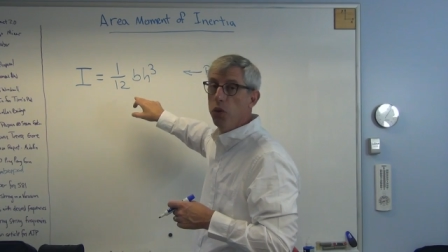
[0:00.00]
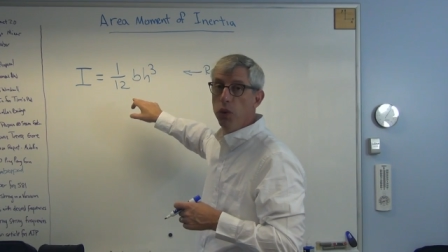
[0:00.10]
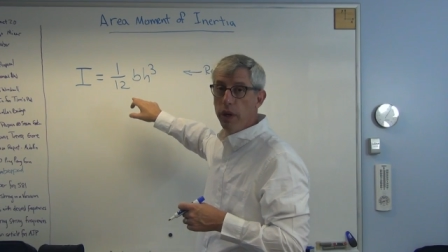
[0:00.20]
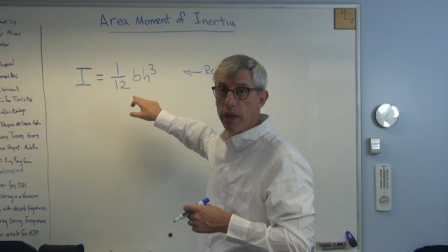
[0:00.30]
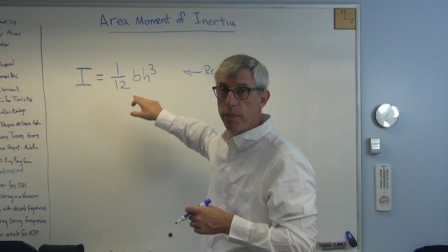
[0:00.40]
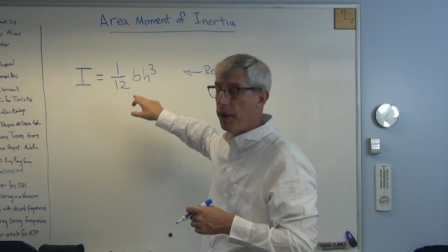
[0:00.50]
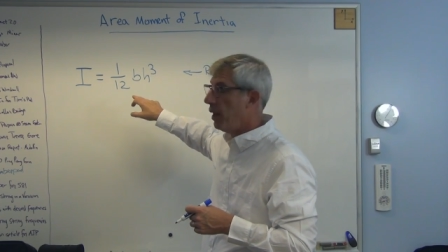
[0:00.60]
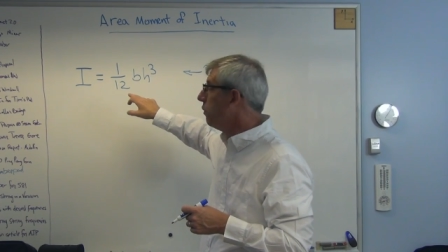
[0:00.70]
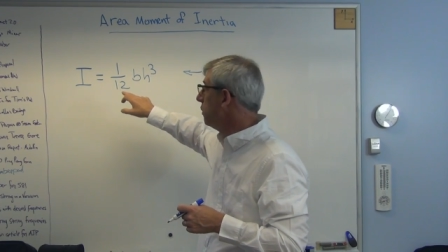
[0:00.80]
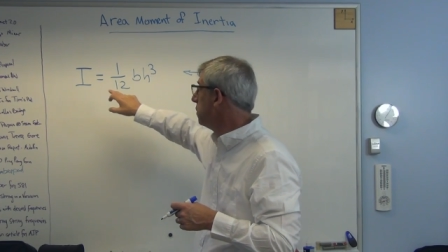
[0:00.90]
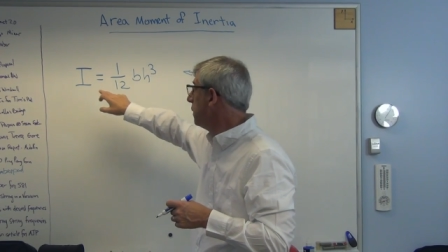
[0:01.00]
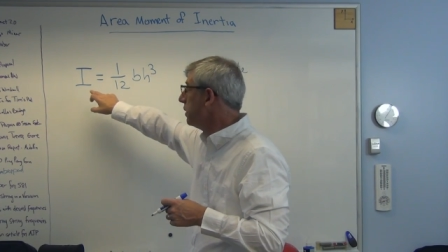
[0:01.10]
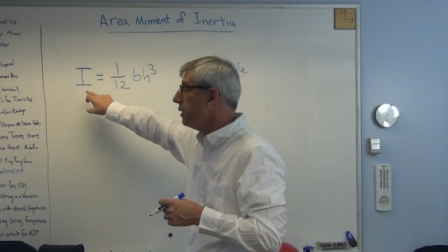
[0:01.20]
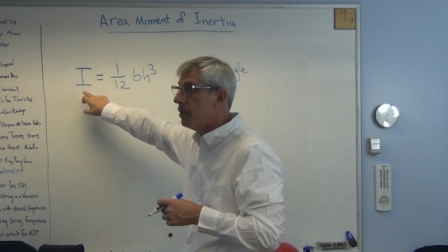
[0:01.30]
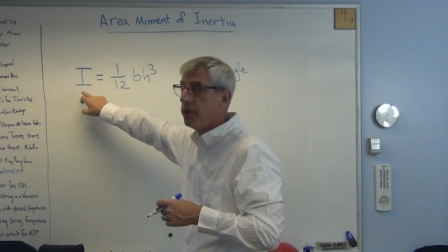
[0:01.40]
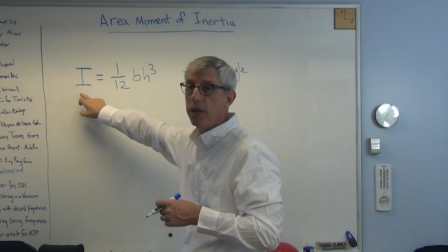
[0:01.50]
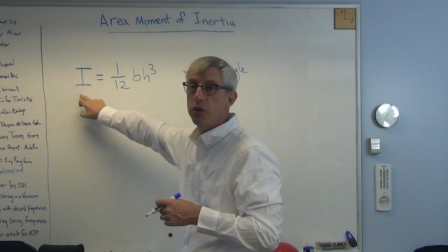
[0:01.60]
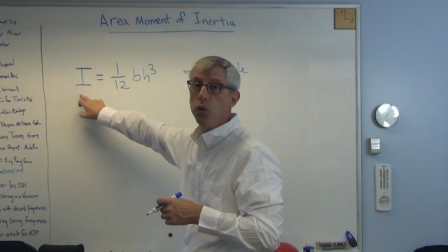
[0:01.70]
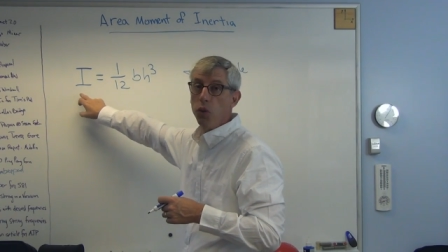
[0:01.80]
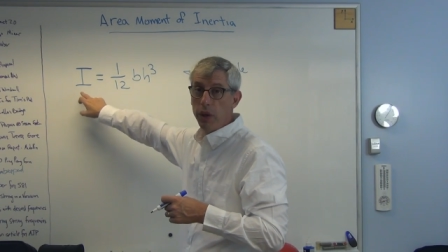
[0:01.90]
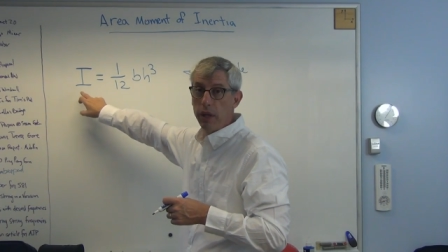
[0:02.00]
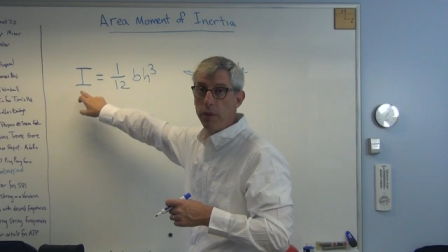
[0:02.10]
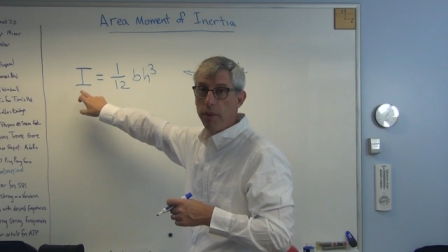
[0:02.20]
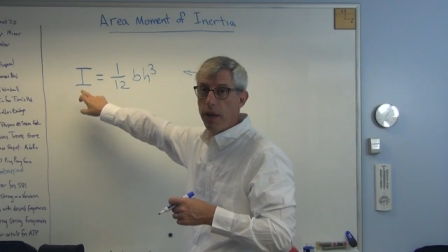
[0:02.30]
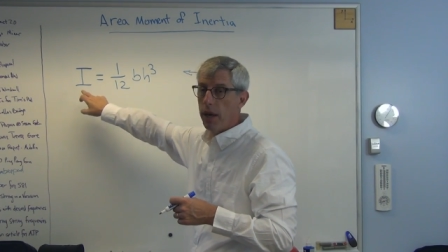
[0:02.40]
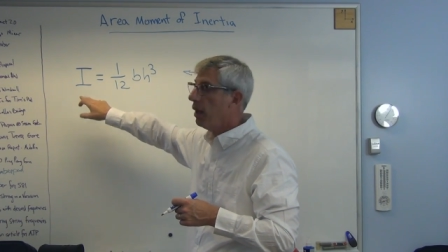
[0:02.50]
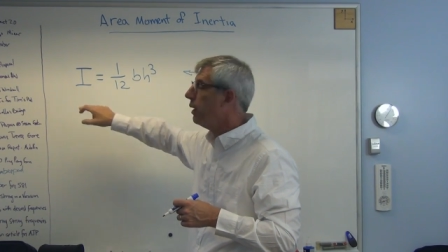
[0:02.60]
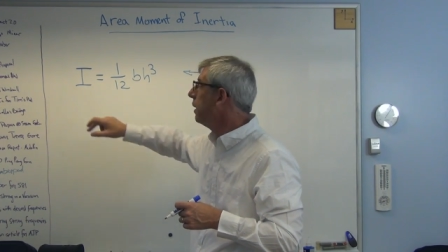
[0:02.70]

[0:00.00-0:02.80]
really big, which means this gets really big.